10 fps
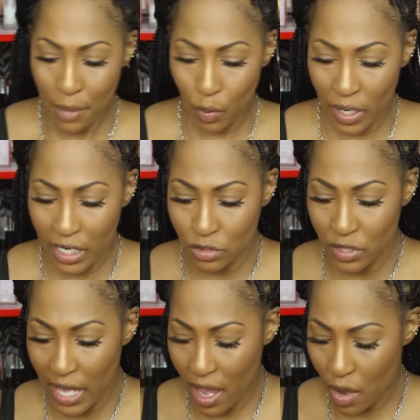But what I do
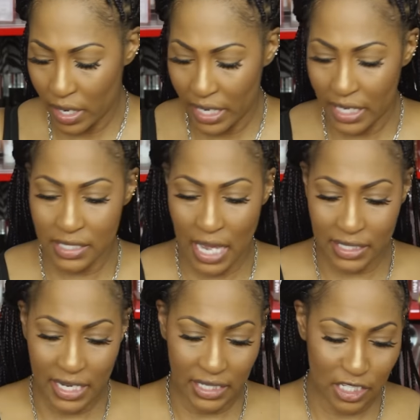now is I
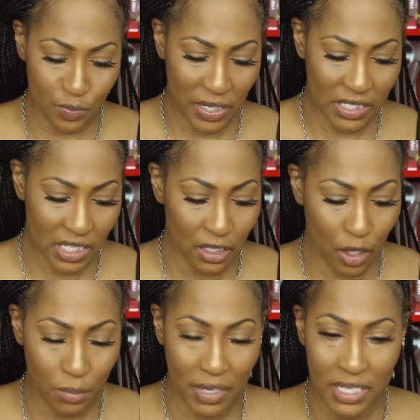take this Pixi
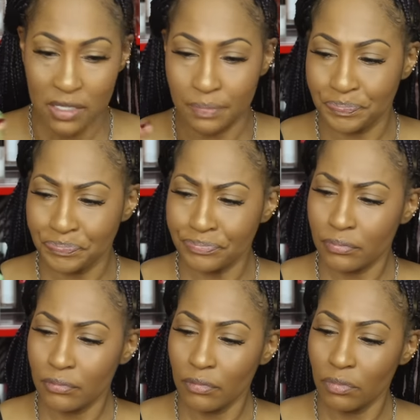Glow Mist,
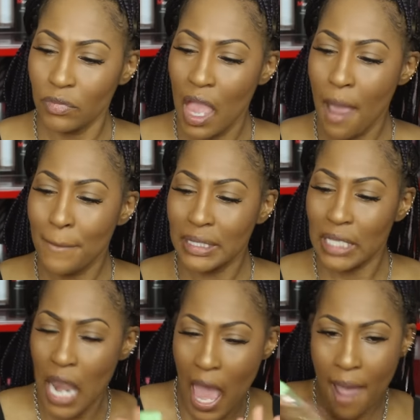put the
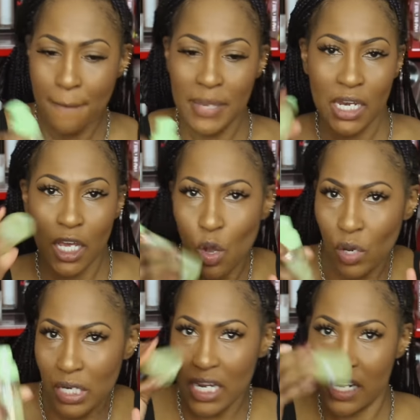lime in the
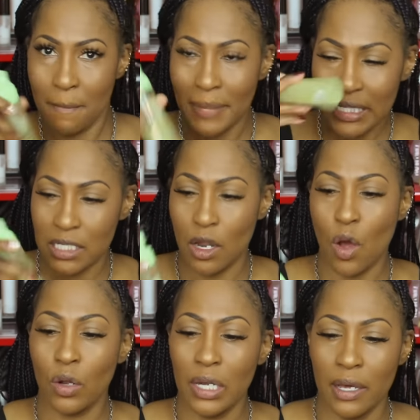coconut and mix it
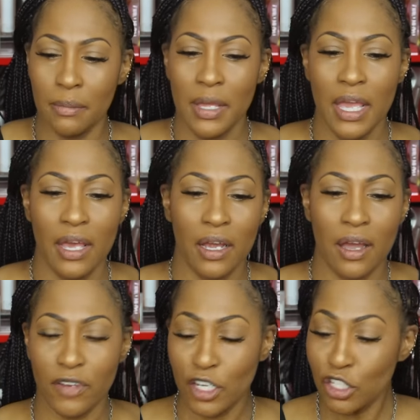all up,
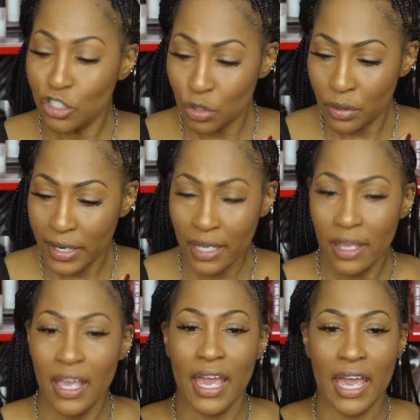cover your jewelry,
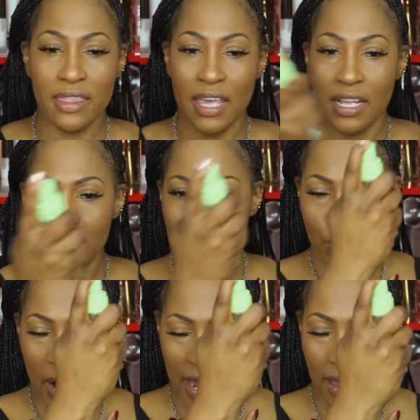and then
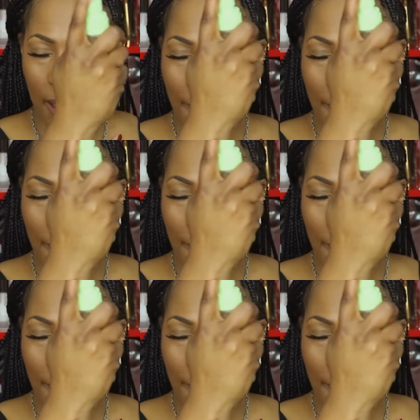spray.